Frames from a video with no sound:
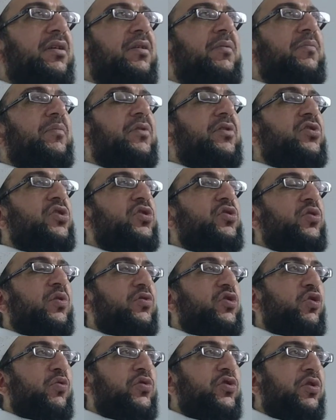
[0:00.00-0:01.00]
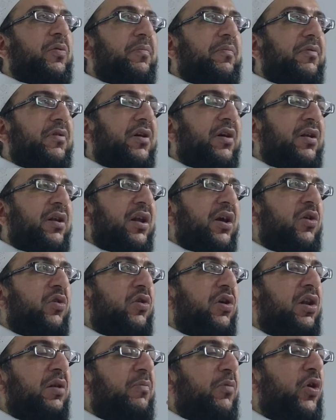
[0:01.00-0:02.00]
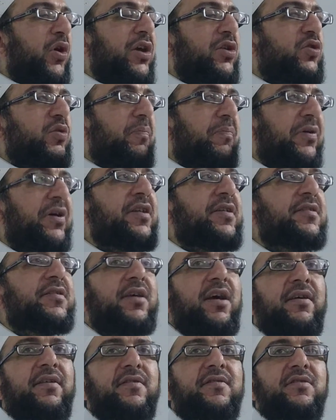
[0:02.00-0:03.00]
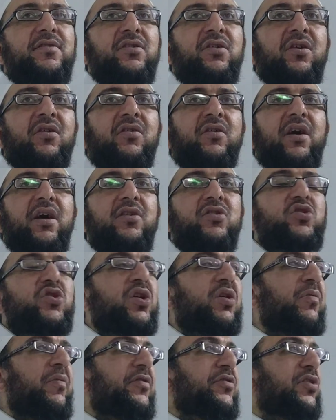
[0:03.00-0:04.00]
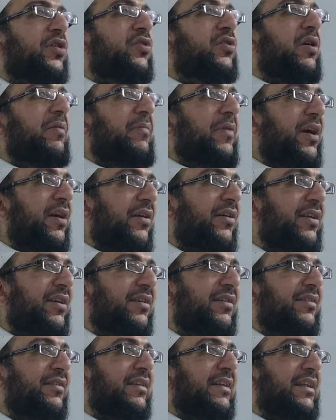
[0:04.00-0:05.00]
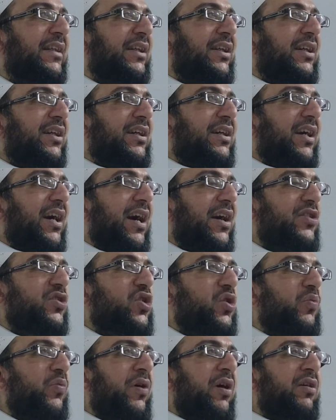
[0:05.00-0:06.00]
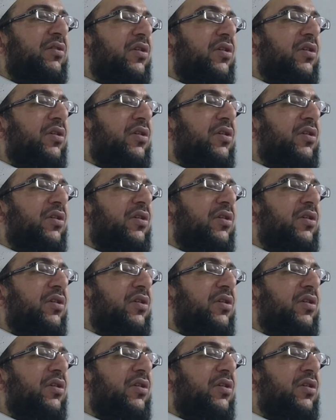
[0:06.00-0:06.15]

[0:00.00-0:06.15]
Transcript: she was a Almohid princess, and she was a grammarian. And she worked on